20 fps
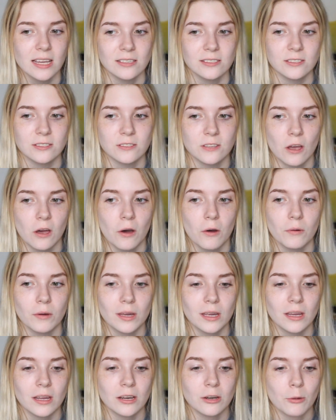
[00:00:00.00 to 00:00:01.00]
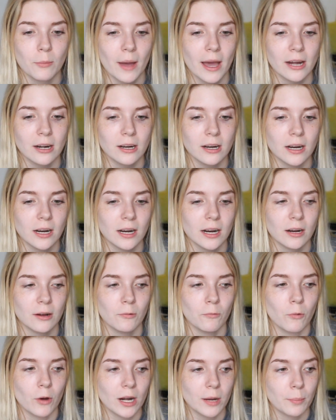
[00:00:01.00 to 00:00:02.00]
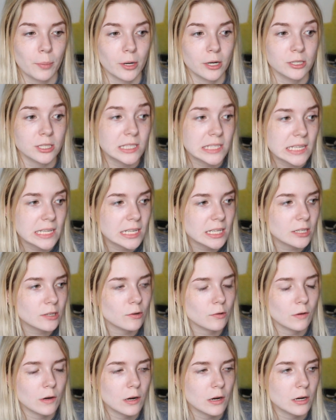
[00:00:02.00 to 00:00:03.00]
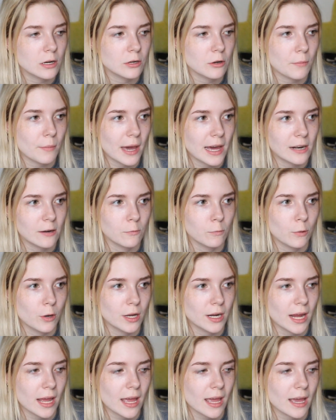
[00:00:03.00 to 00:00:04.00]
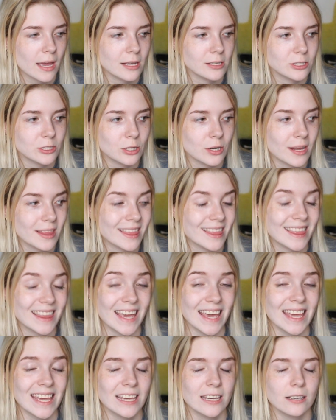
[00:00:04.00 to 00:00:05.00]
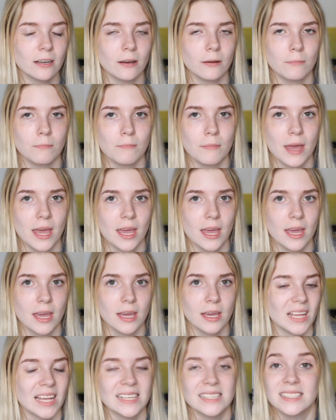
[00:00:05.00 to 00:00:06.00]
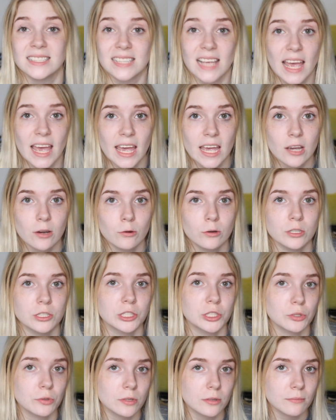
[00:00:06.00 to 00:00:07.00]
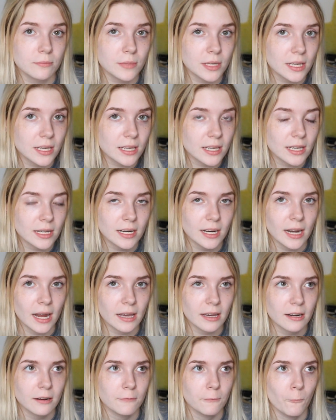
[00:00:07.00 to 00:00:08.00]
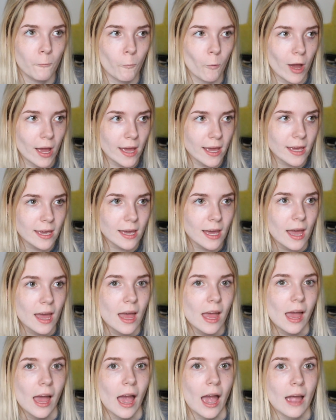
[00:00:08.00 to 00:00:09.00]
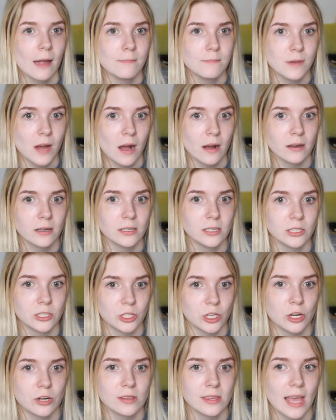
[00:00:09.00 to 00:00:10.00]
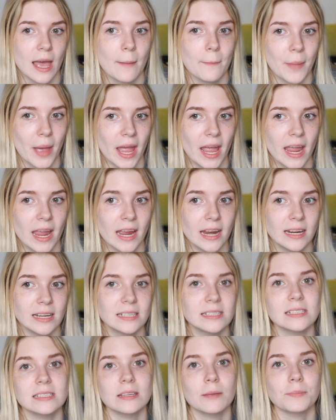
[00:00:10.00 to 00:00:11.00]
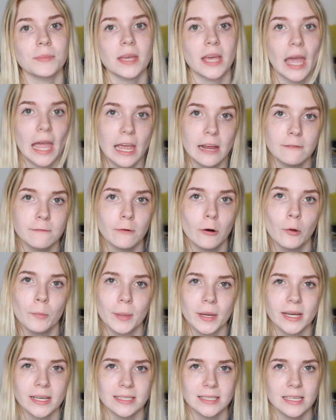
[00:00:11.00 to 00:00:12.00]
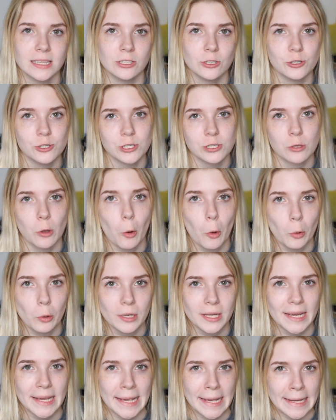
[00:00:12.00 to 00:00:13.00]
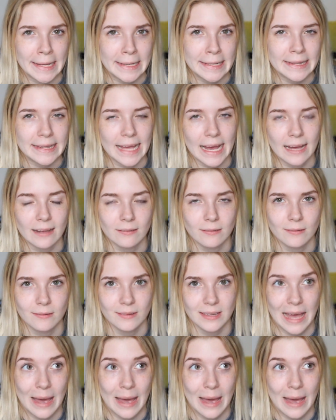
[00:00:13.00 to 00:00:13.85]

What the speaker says: So, no matter what a person or no matter what a certain thing may say or do to me in a negative way, I'm not gonna turn that pain into something hateful, because then you're just holding in that